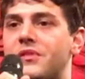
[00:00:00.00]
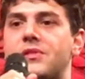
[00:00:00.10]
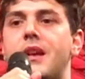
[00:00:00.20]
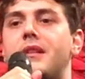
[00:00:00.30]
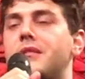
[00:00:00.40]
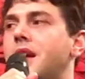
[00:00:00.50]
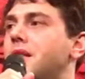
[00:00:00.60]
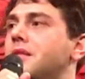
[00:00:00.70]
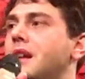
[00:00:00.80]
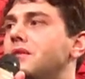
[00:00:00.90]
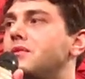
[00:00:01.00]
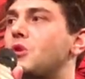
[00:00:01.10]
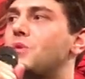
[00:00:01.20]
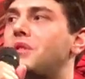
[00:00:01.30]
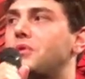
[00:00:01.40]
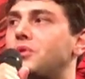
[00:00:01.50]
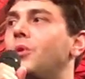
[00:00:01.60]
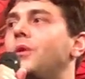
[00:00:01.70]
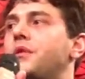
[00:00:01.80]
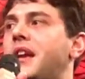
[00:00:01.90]
to set and do what they're
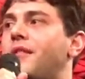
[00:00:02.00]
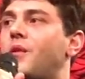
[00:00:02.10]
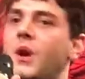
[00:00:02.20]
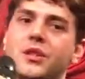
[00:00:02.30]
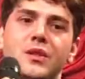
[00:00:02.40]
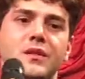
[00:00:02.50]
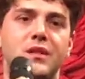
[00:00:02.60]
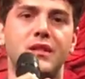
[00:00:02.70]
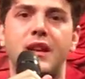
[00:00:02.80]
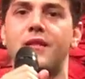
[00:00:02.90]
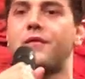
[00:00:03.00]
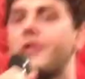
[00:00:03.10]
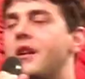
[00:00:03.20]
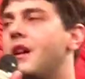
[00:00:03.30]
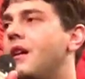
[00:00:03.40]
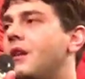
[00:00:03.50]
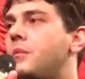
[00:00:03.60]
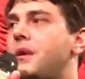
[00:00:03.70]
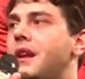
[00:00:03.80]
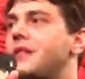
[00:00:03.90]
told. They have questions, and they have
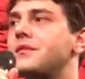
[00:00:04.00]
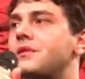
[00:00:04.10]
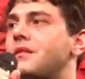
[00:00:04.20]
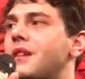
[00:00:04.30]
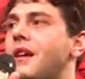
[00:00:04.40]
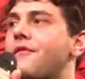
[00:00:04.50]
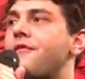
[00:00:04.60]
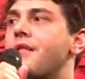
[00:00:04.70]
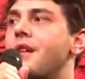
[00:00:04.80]
opinions, and they have